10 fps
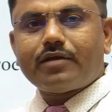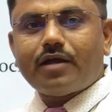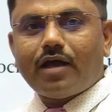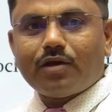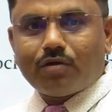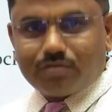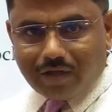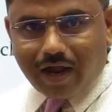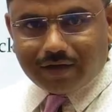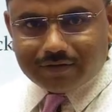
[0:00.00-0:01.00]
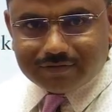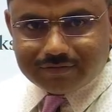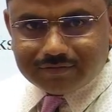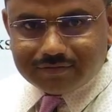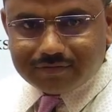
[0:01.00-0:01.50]
I had
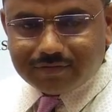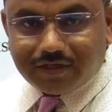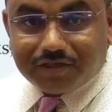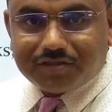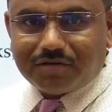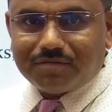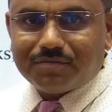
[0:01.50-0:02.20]
listen,